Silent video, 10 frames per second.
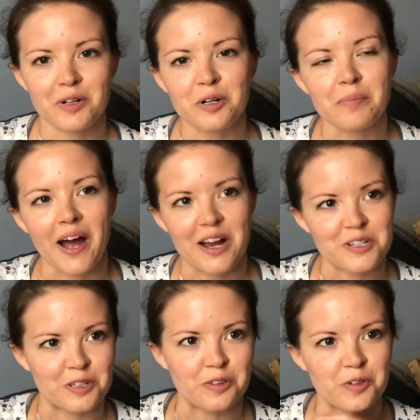
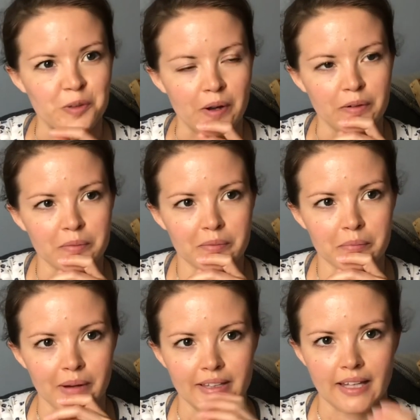passion throughout
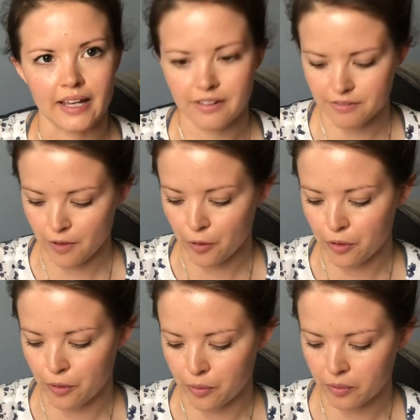my life.
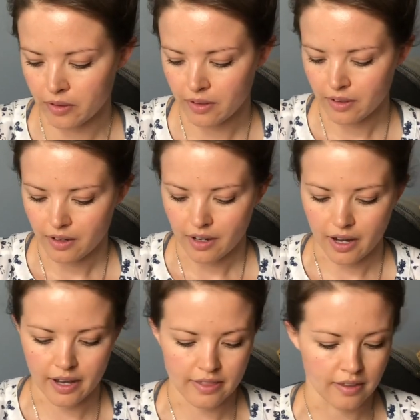Although
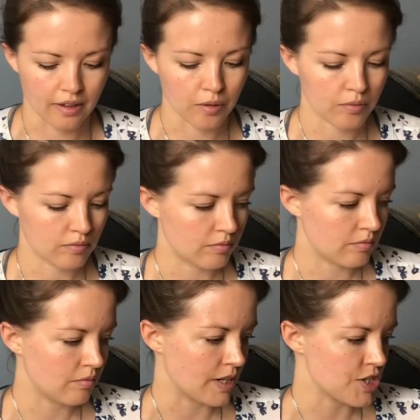I think
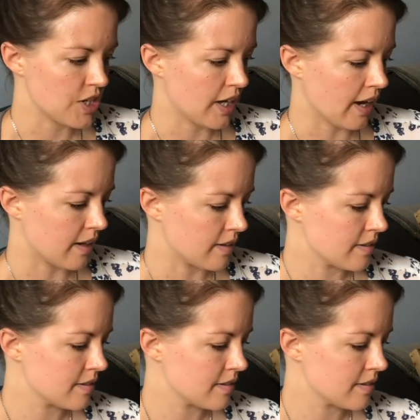when she had